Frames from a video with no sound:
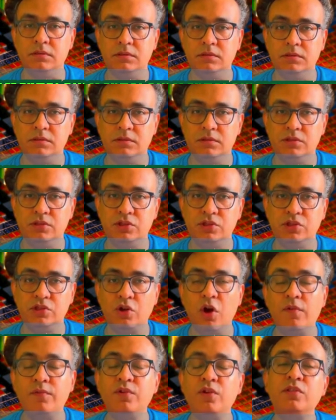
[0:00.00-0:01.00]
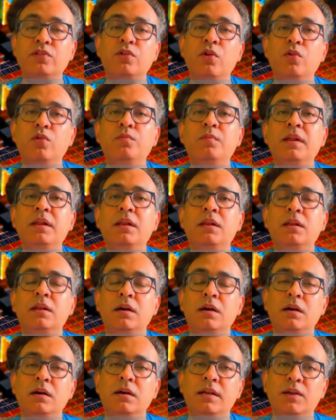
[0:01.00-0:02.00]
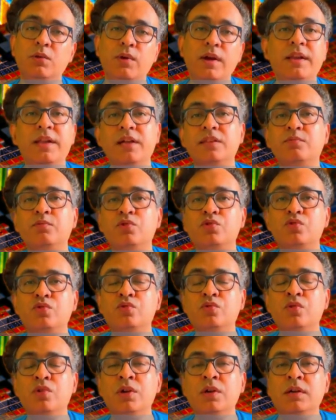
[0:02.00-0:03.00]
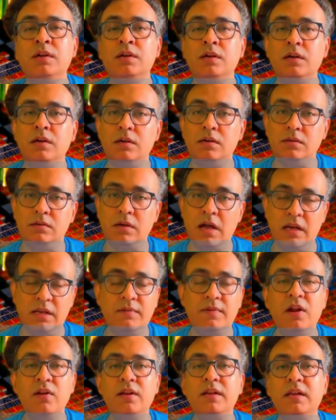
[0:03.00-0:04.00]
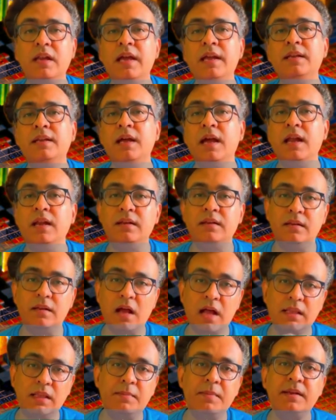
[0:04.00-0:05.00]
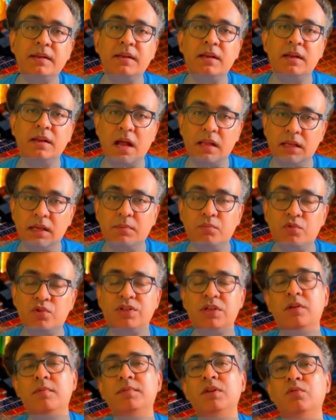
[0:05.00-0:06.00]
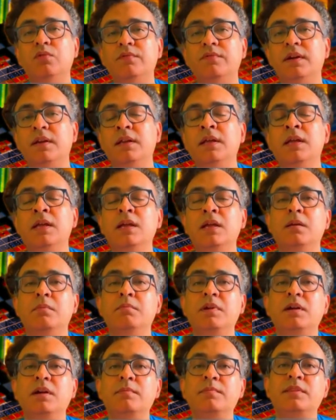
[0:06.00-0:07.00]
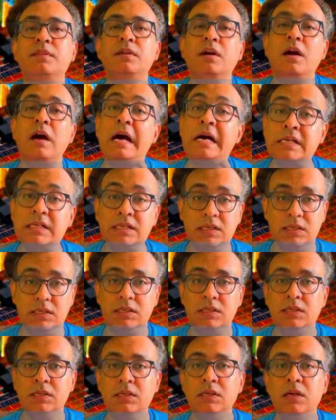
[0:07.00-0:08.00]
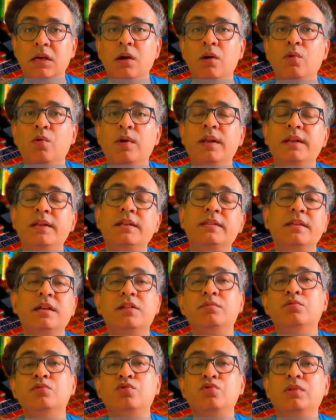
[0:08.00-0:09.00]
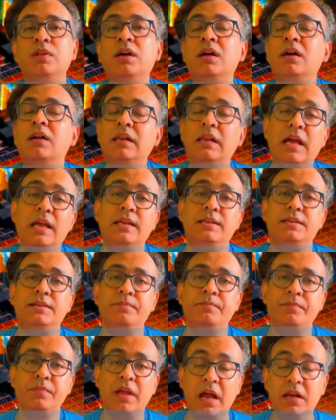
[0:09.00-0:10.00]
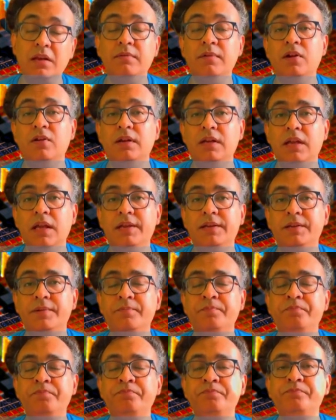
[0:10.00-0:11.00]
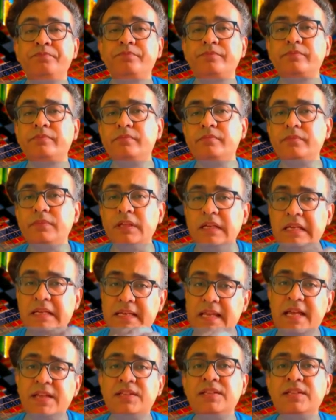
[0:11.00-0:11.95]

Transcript: soft or soluble when exposed to ultraviolet light, and other portion of the wafer becomes hard when it is exposed to the light, ultraviolet light. Next